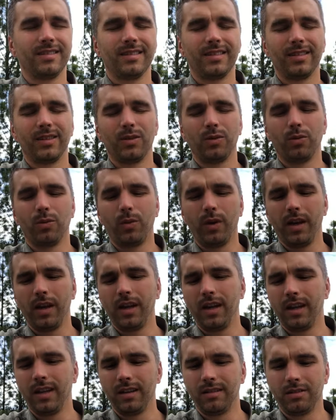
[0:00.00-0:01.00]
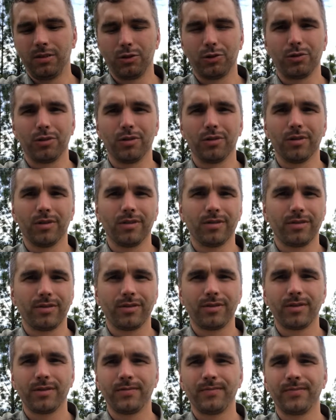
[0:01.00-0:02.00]
we
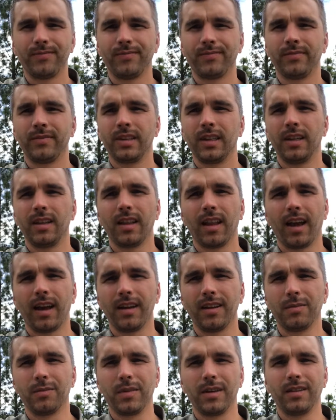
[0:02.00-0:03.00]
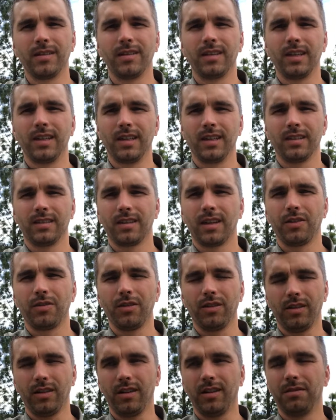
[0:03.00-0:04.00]
deserve enlightenment,
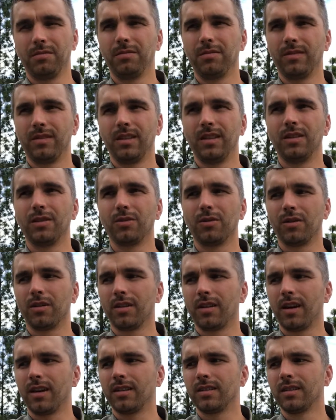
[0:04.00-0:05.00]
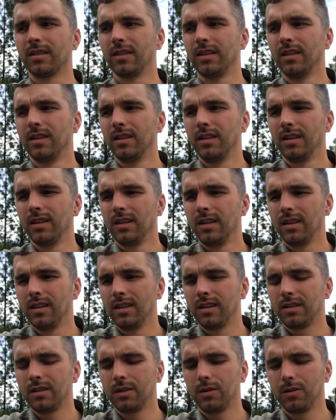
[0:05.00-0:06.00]
etc. These sort of thoughts.
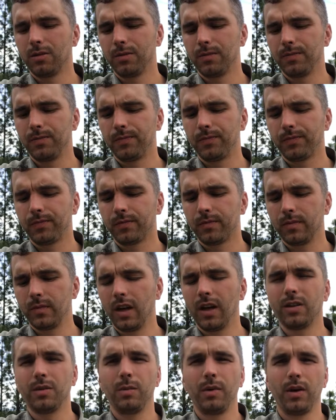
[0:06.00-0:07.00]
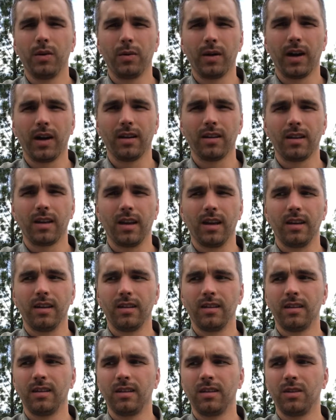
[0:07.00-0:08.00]
So we have to be aware that
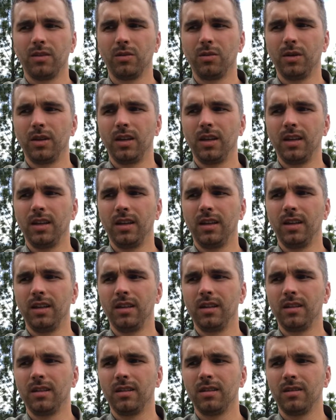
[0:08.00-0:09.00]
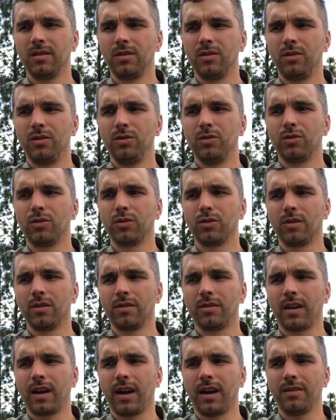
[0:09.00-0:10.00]
we do sort
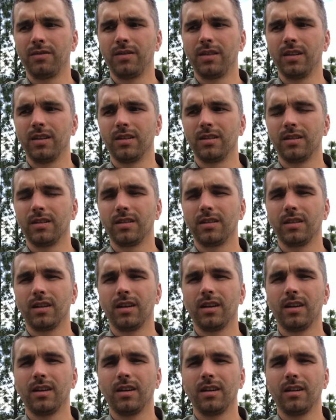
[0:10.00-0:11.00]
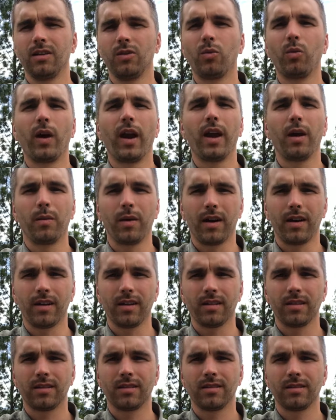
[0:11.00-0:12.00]
of have this way about
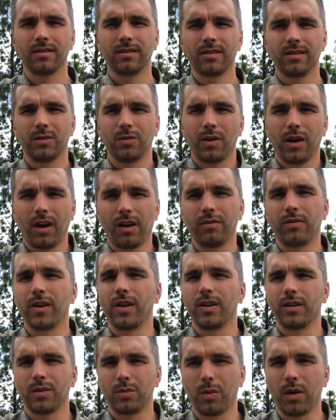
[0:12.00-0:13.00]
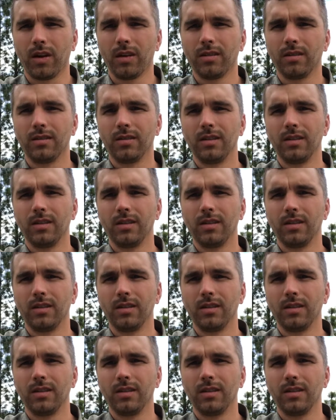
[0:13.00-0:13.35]
us, because we are very smart,